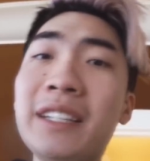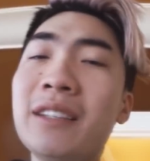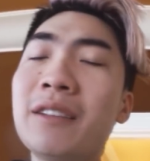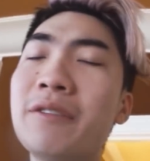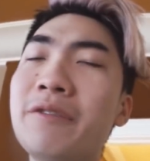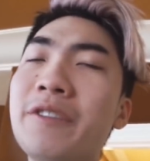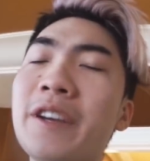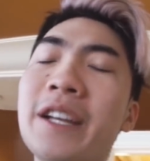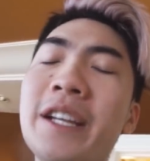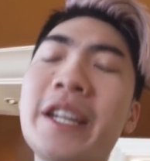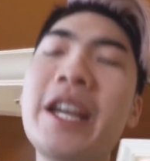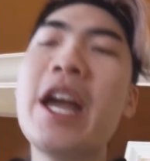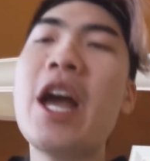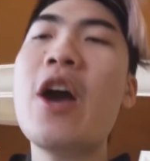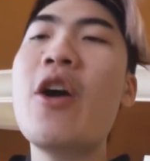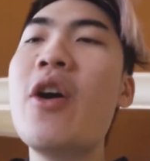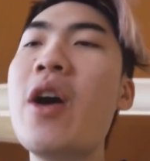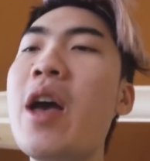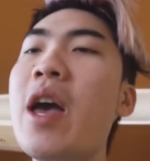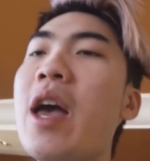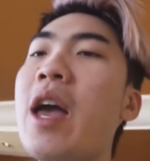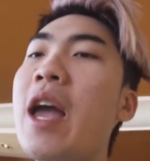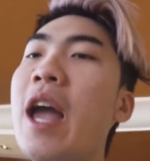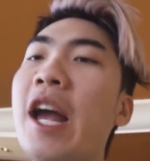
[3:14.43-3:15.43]
the video
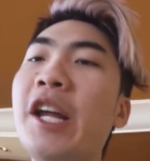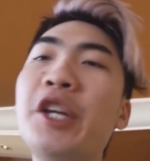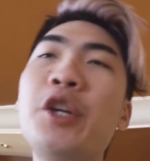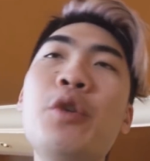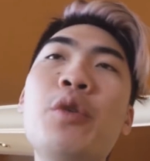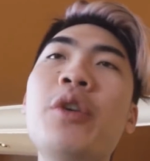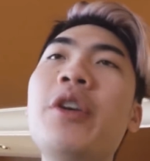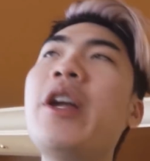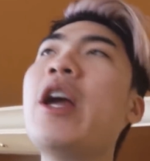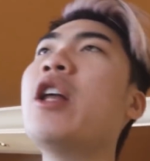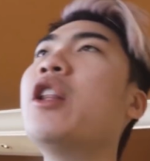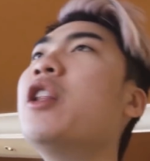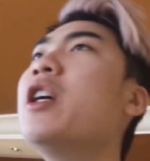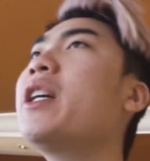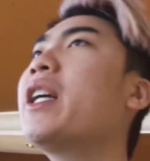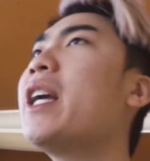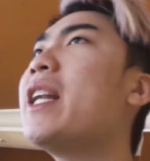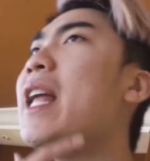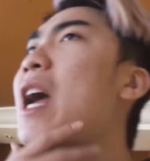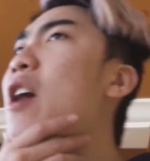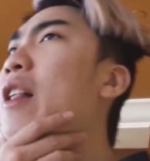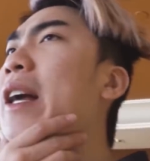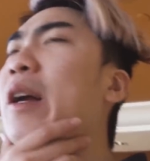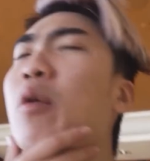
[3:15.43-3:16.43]
and you were you know,
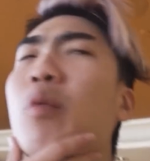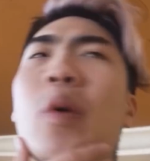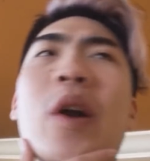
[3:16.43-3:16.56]
looking at like,